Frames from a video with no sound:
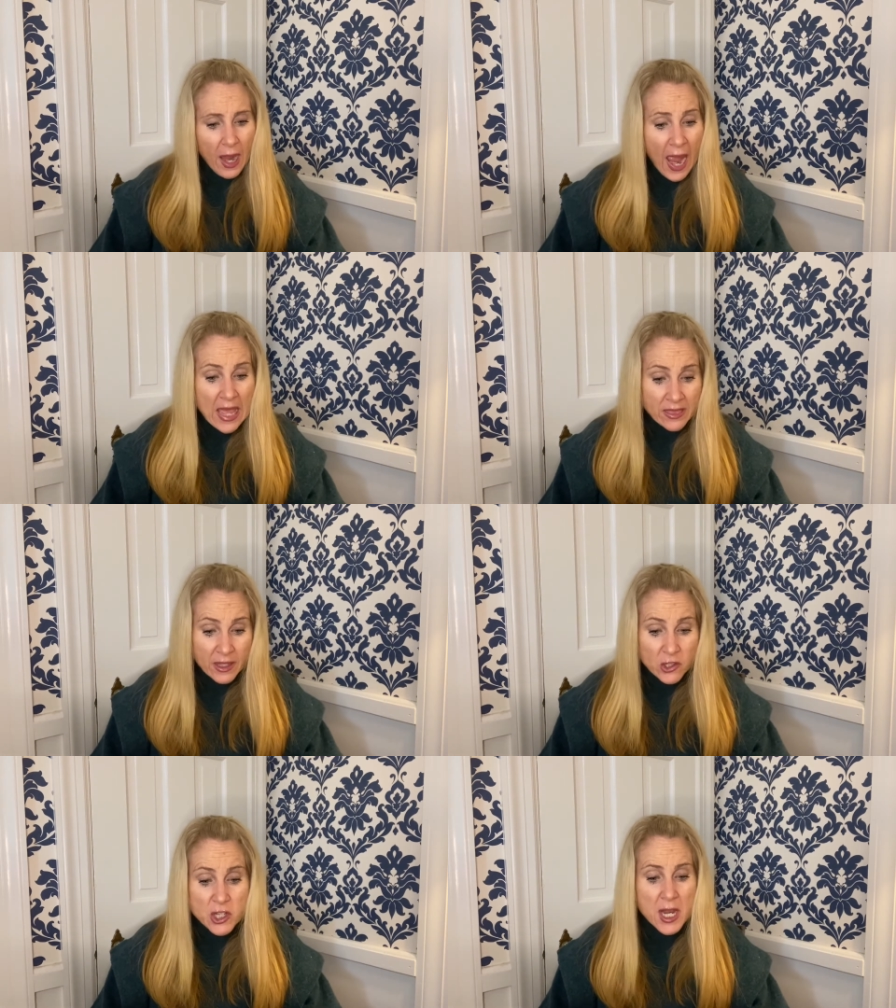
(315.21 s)
At
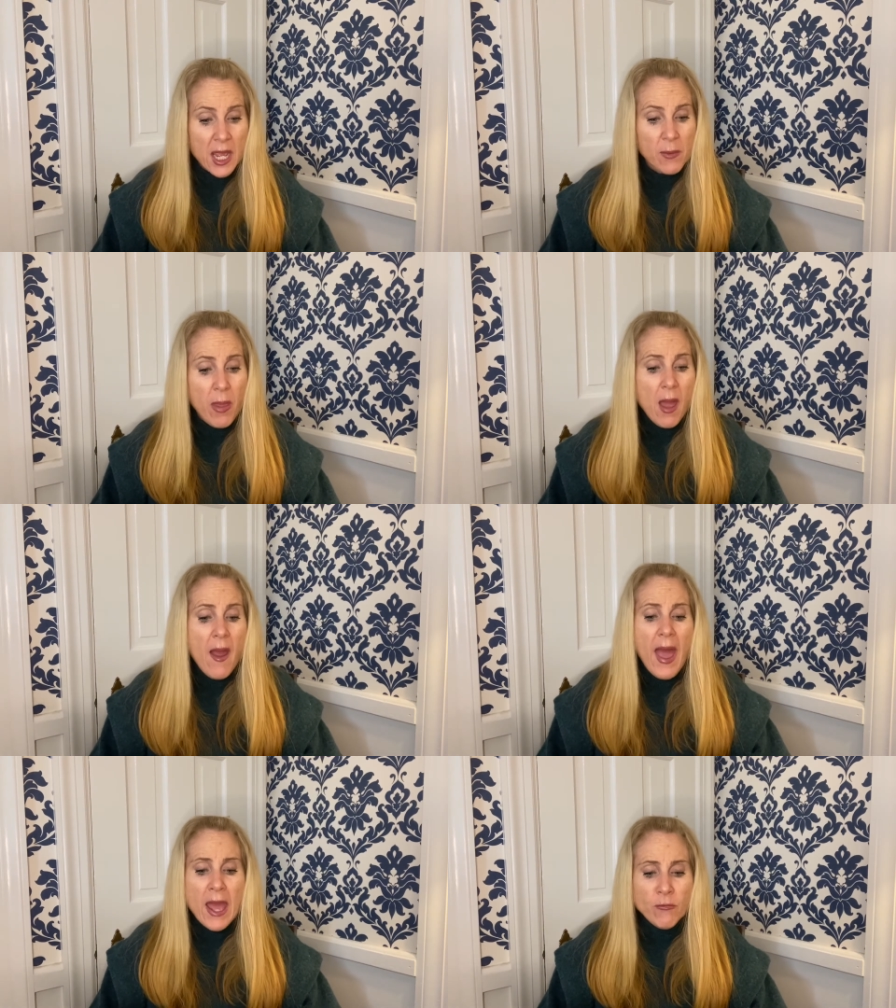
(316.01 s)
lunchtime,
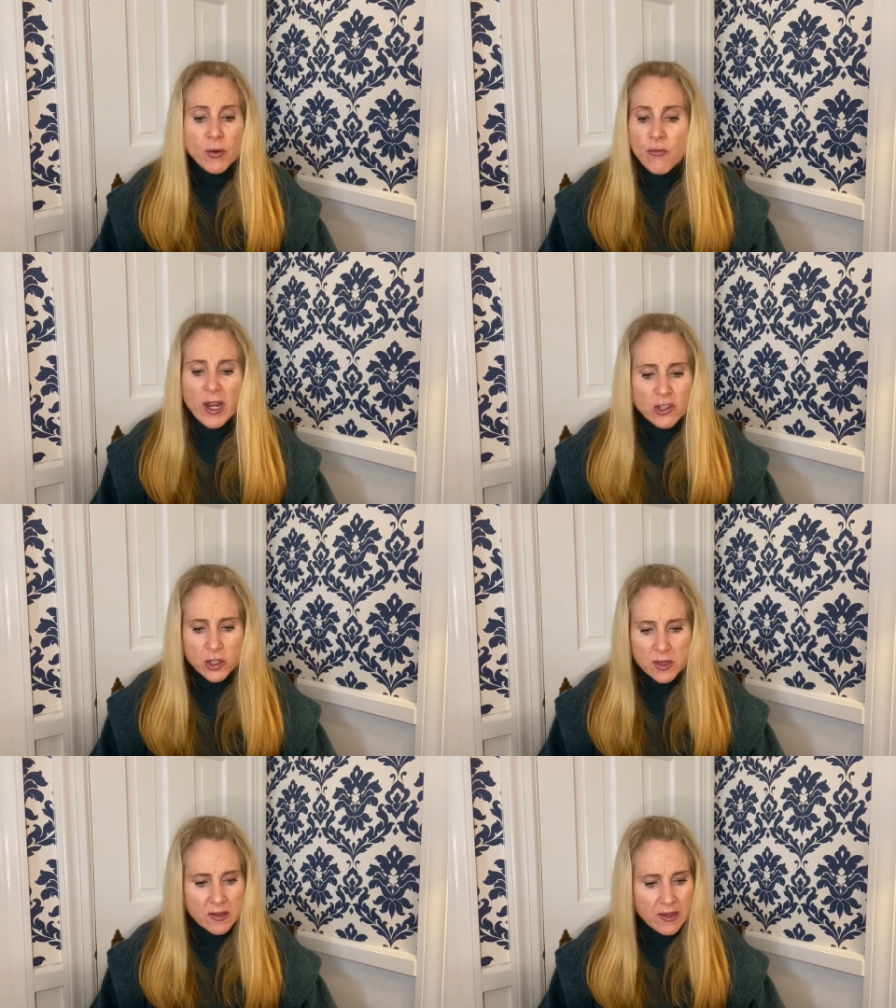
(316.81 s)
Henry rushed
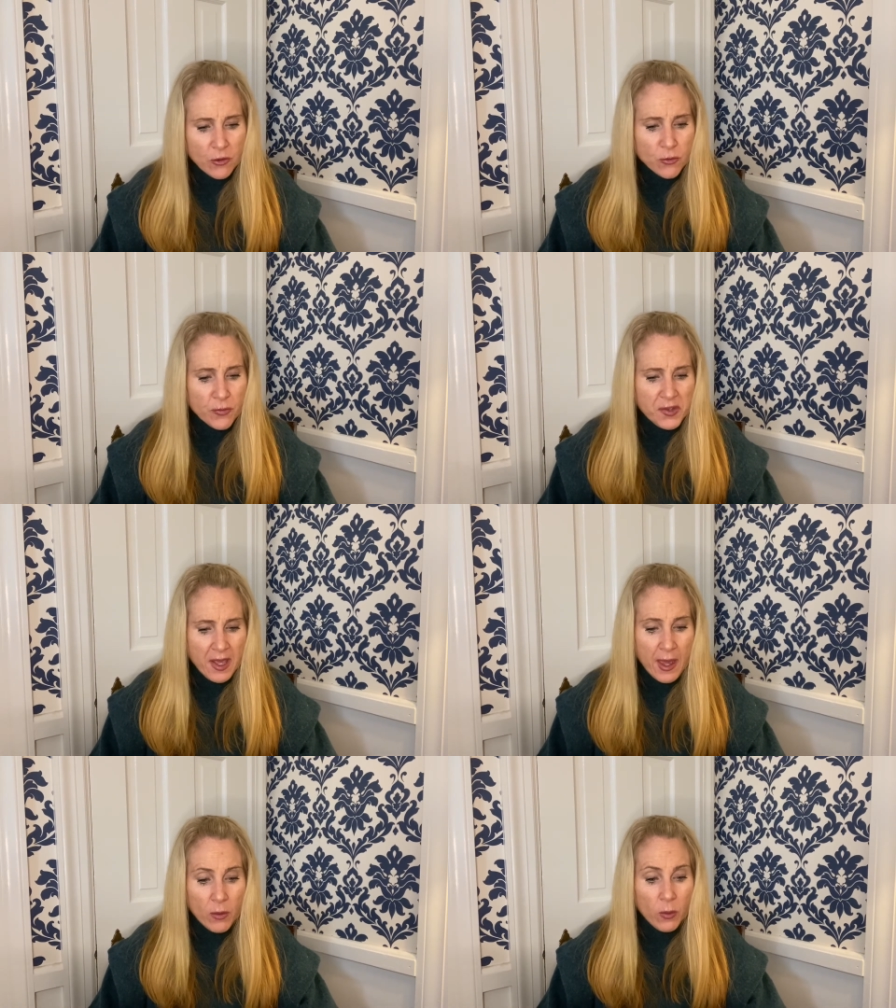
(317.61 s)
to the center of
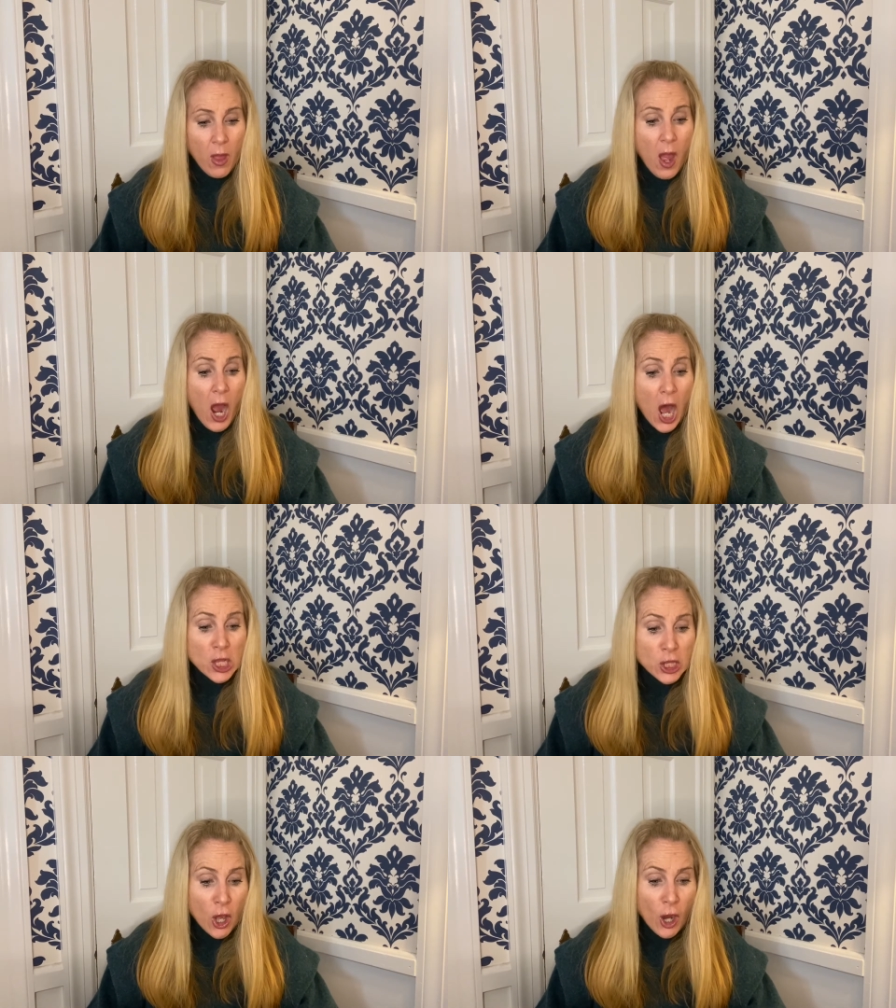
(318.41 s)
town. A
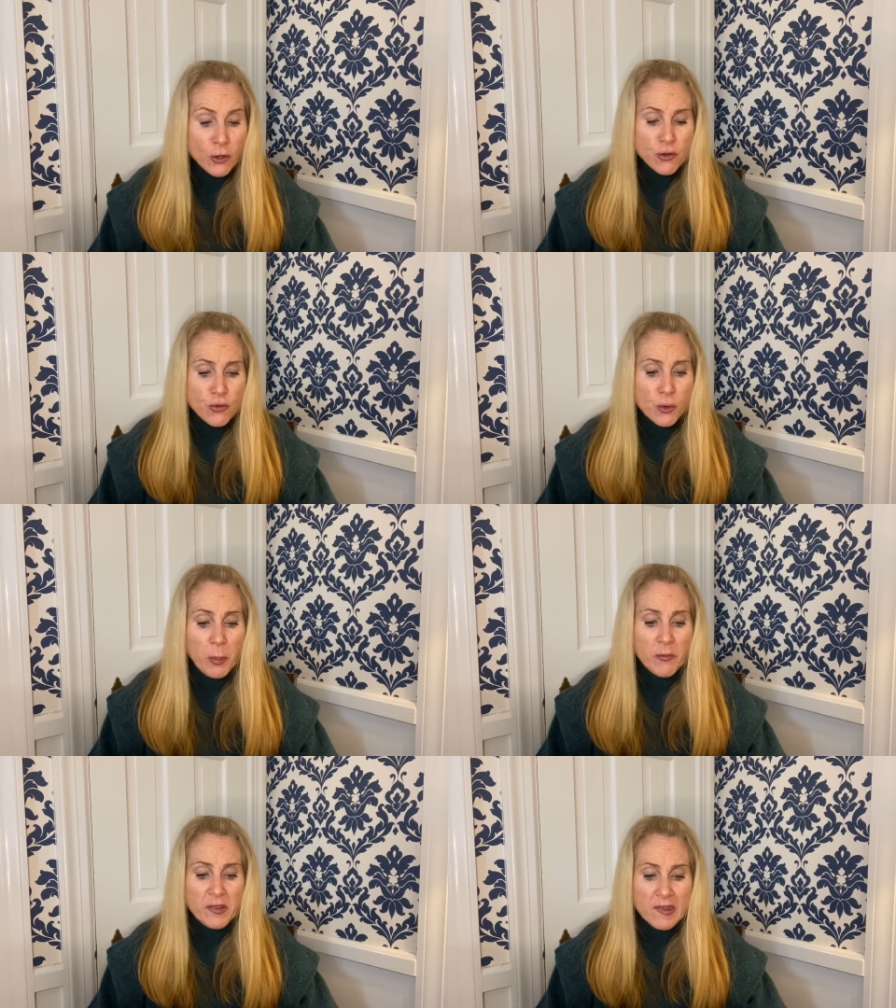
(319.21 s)
large group
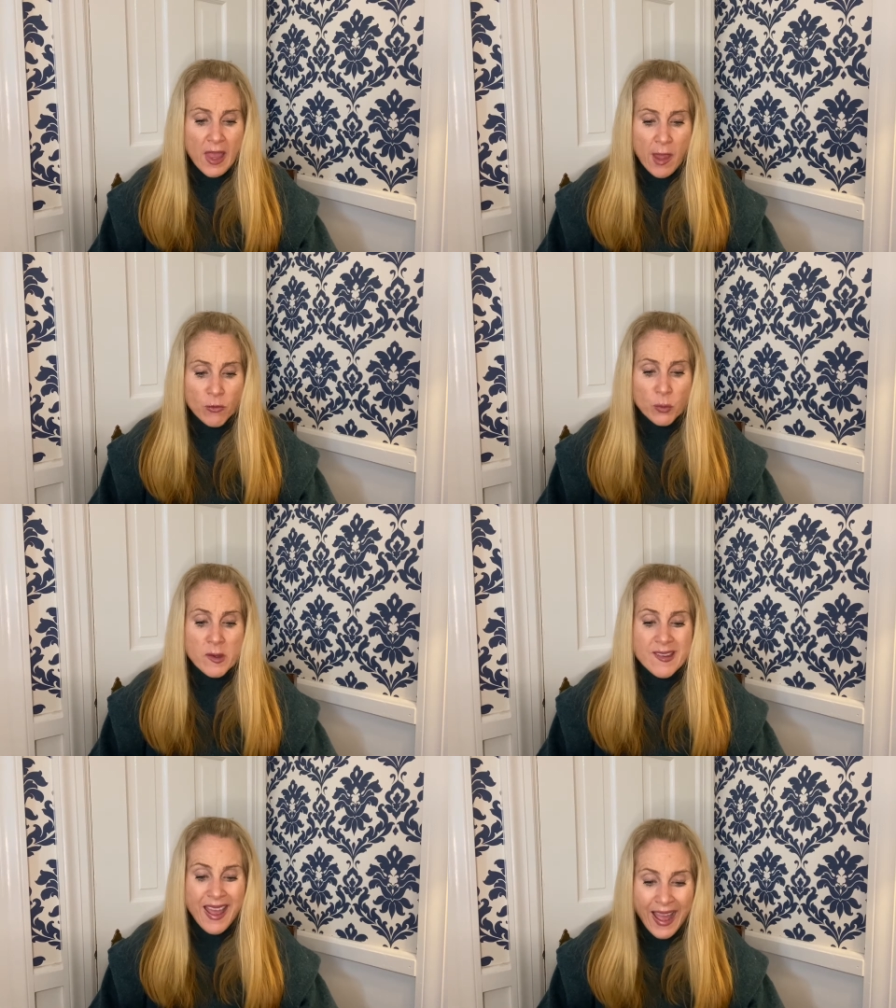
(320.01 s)
of slaves were
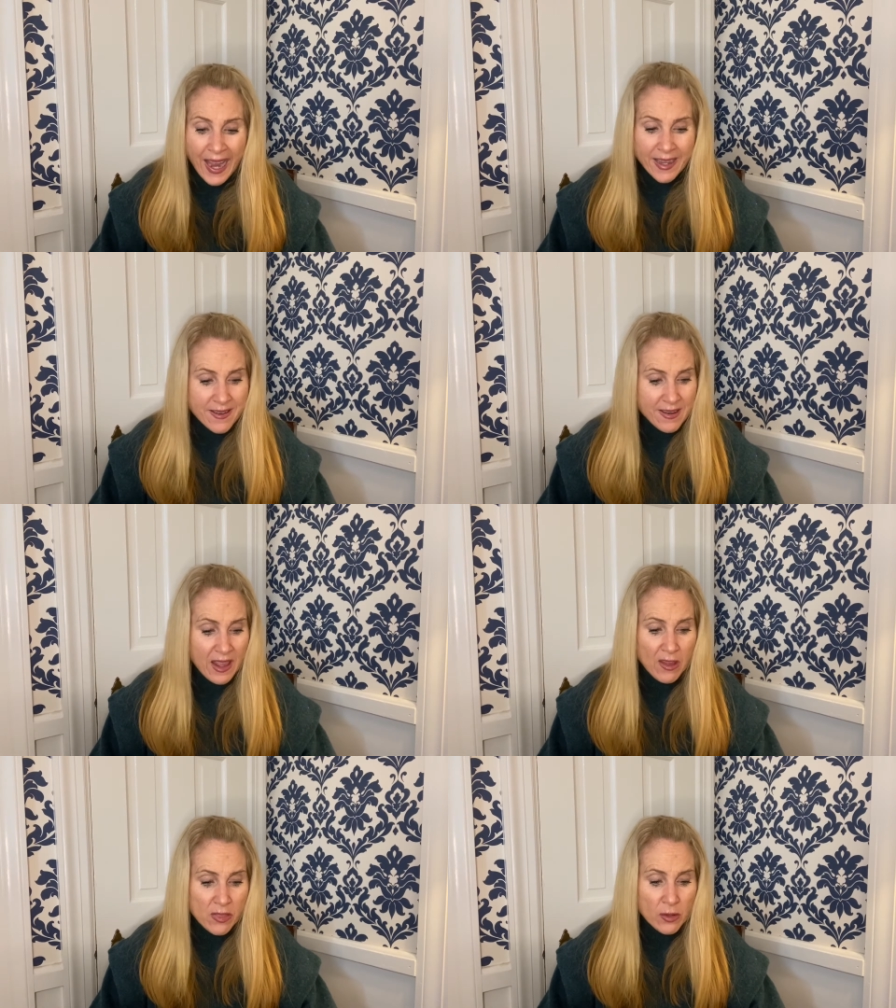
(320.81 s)
tied
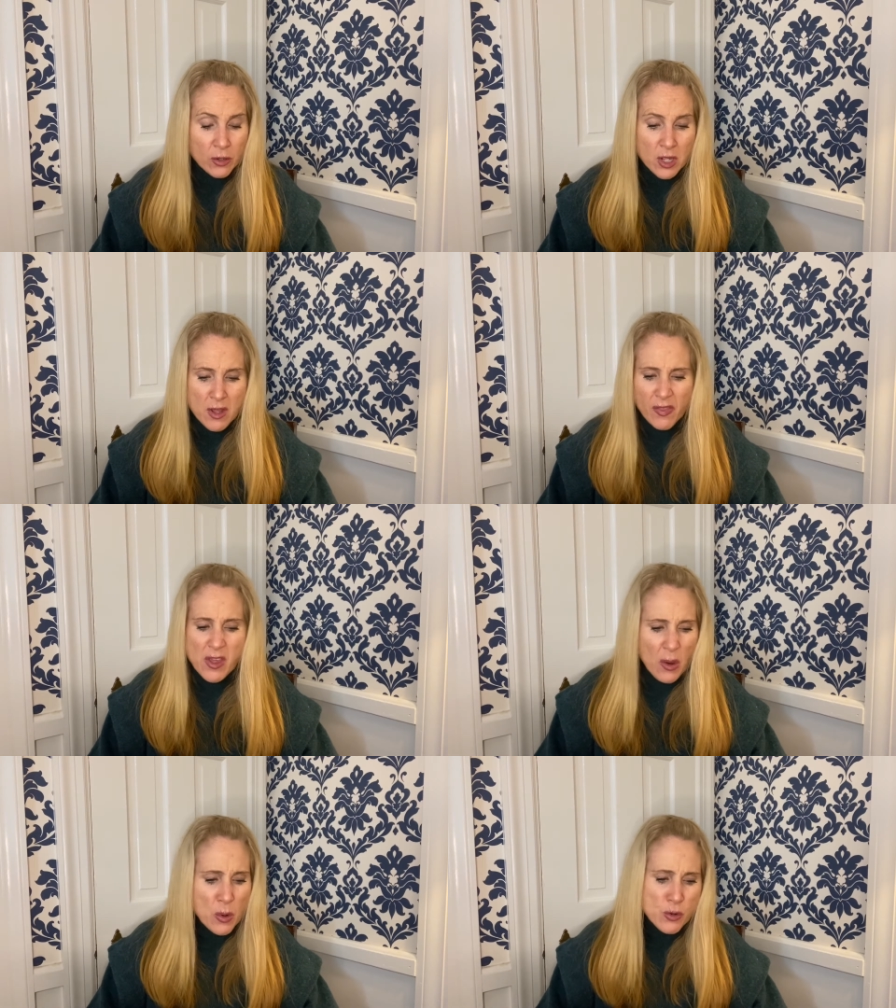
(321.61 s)
together. The
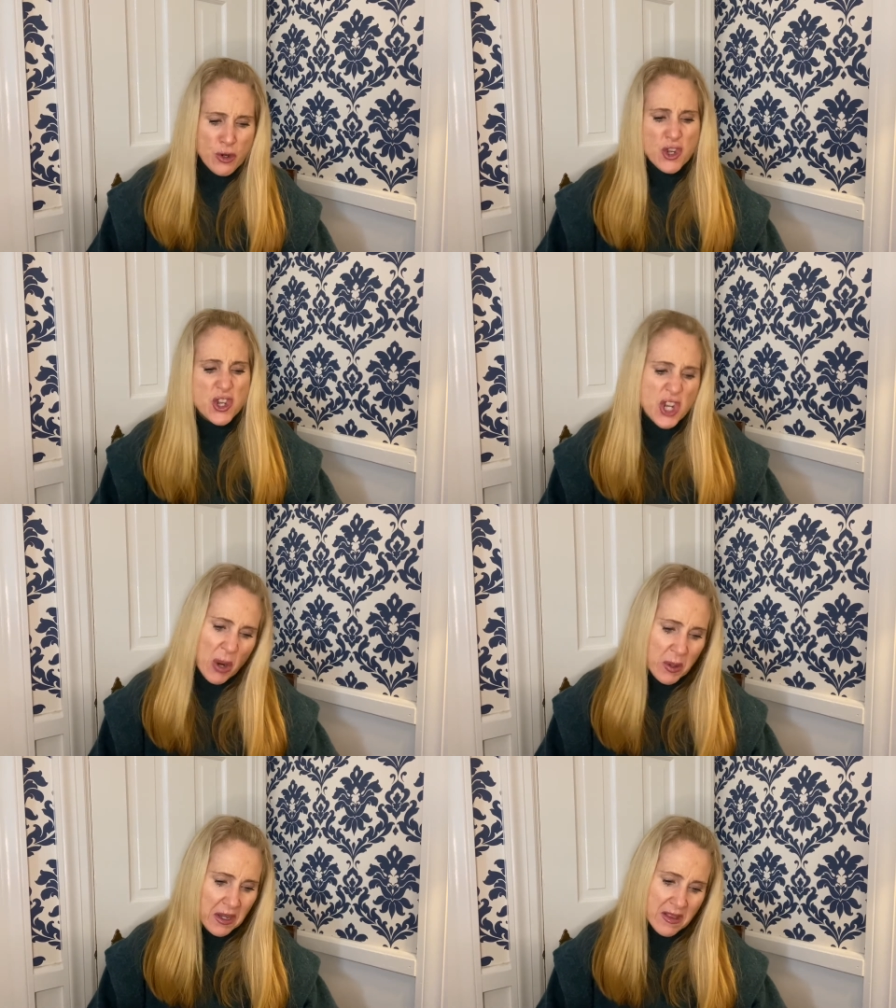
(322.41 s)
owner
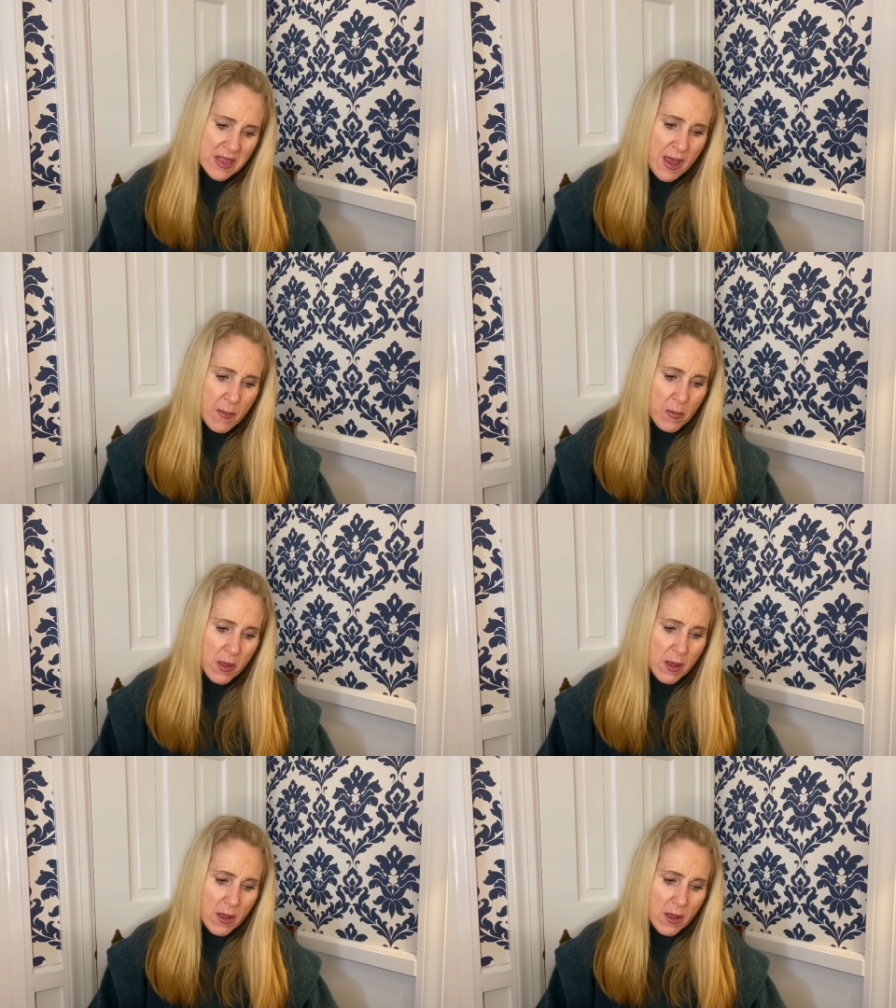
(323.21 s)
shouted at them.